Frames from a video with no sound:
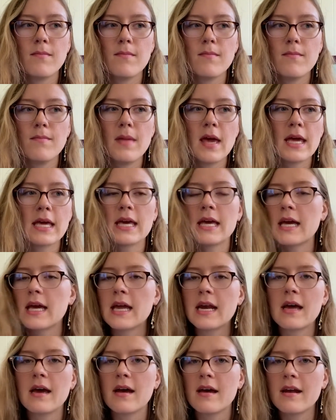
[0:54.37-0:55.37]
making
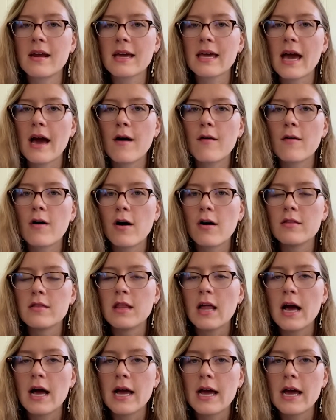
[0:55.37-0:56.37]
an account
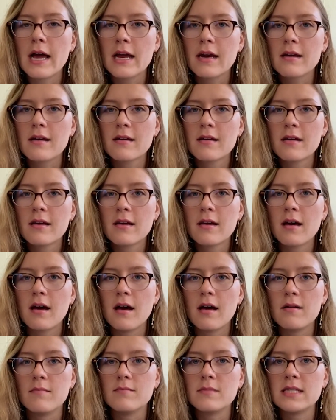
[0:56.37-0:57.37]
online
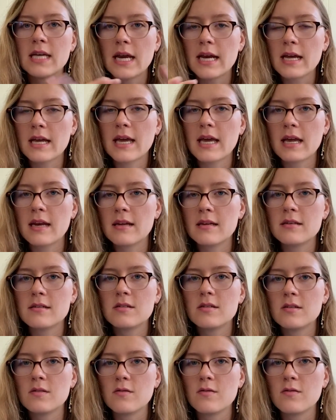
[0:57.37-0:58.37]
dedicated
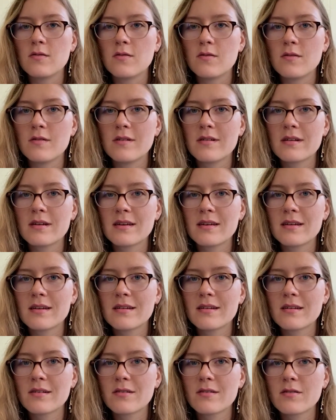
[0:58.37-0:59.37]
to
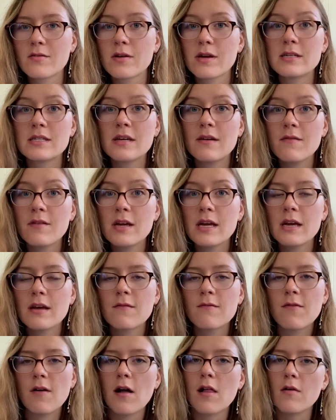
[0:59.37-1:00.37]
creativity
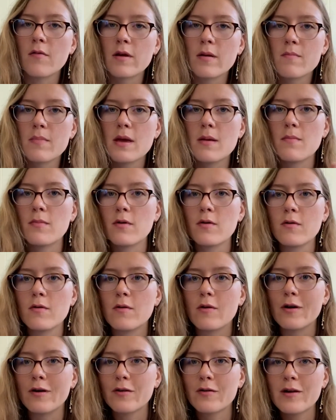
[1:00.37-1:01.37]
and following people who
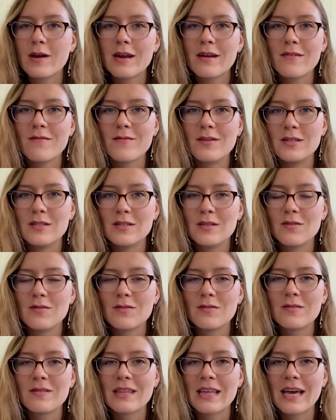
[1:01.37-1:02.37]
are creative and
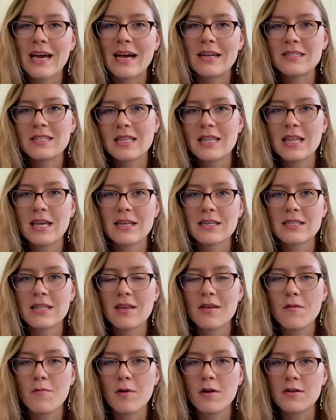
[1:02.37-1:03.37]
do the kinds of things that
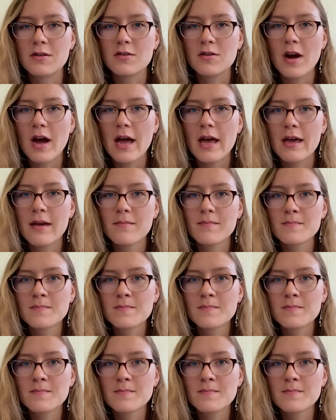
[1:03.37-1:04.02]
you want to try.